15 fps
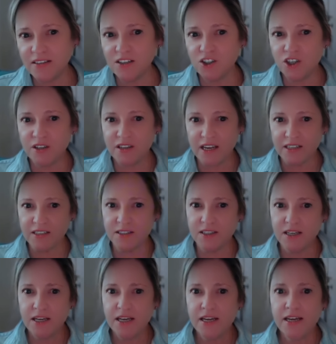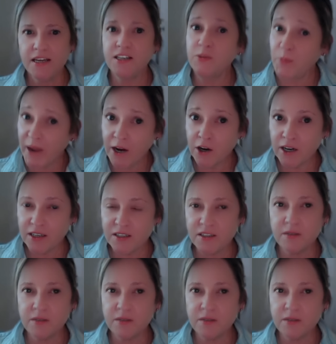that she thinks his parents,